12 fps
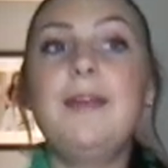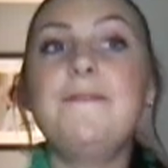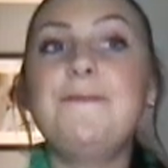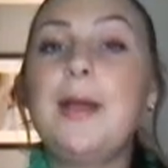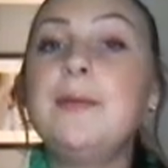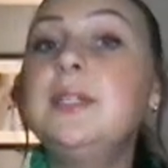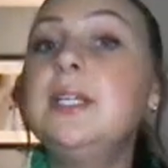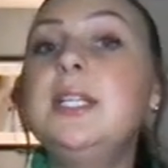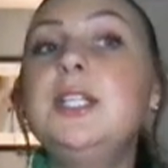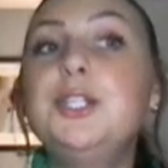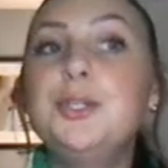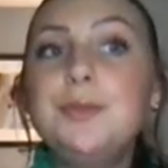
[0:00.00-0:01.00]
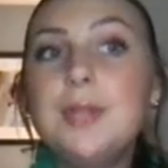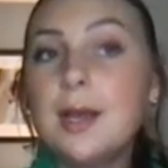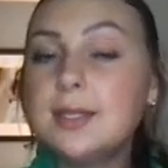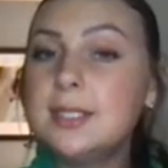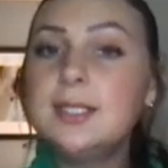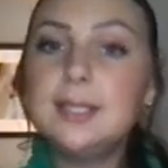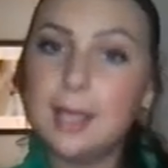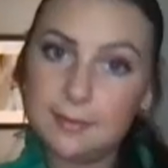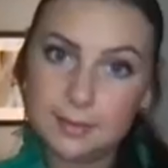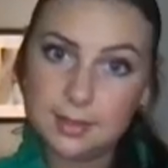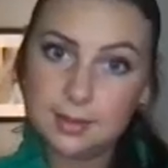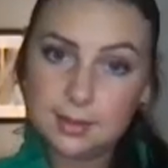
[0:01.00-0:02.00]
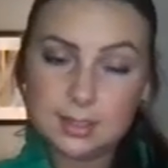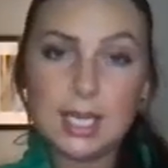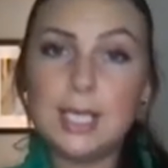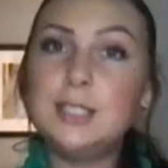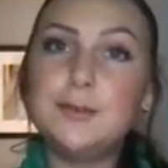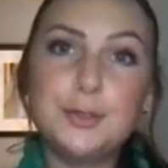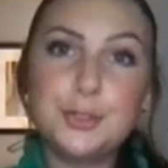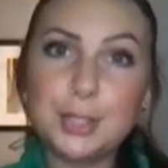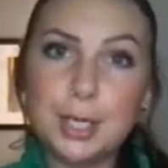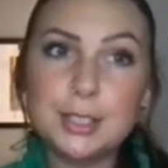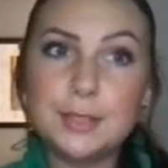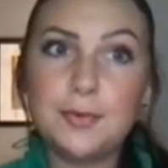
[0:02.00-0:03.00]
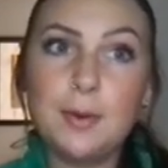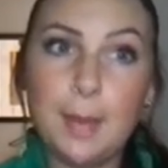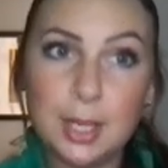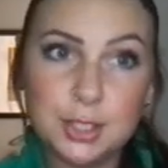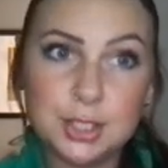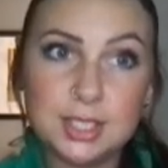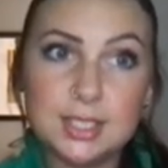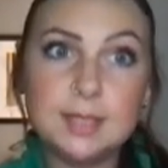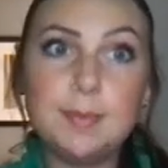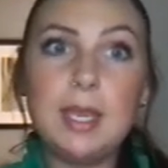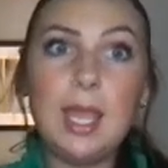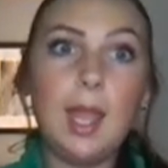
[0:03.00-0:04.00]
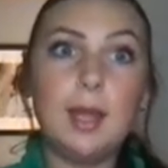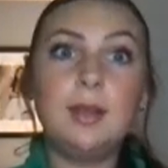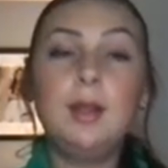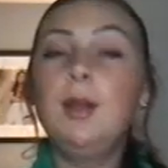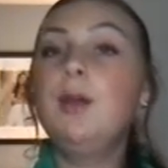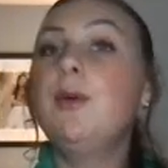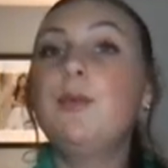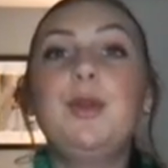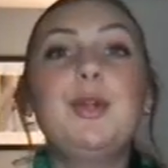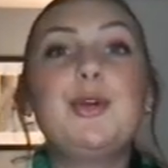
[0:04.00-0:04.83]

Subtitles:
Founded in 2011, Tasteful Transformations began when a